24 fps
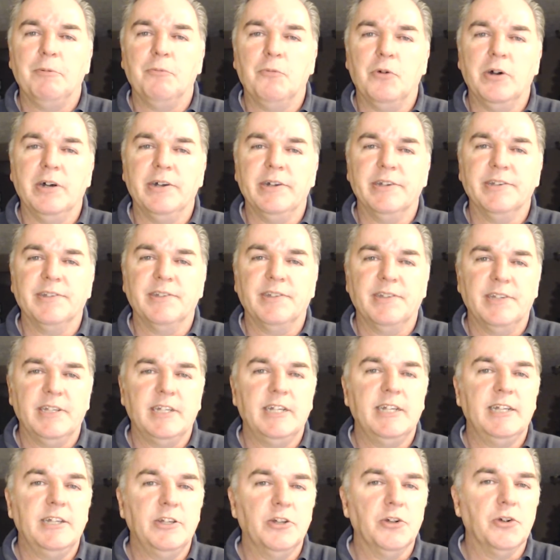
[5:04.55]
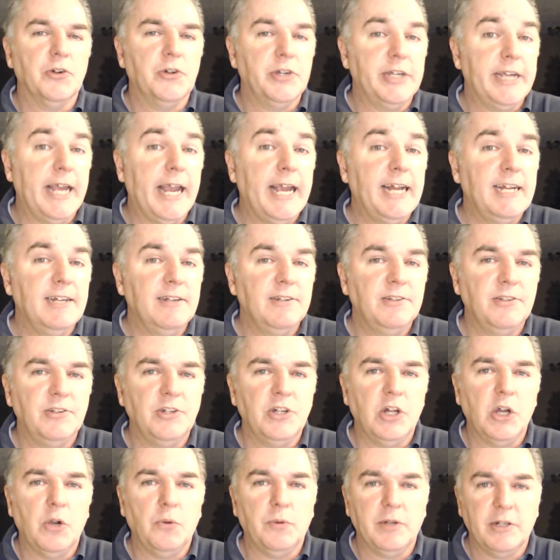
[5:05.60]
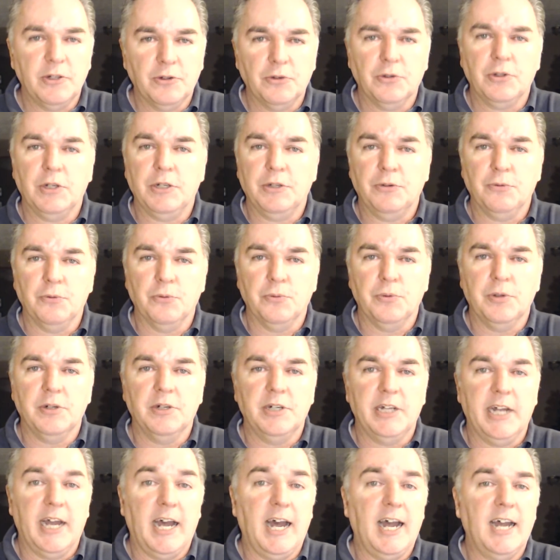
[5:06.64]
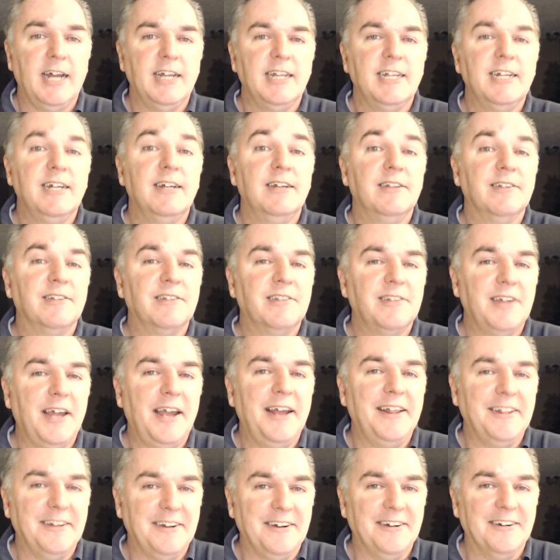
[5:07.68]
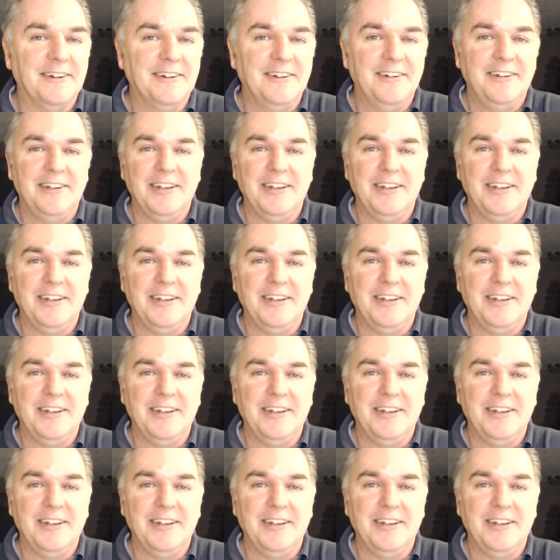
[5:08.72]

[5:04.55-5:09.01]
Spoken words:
is that in the early 80s, when interest rates were really high, they didn't stay there.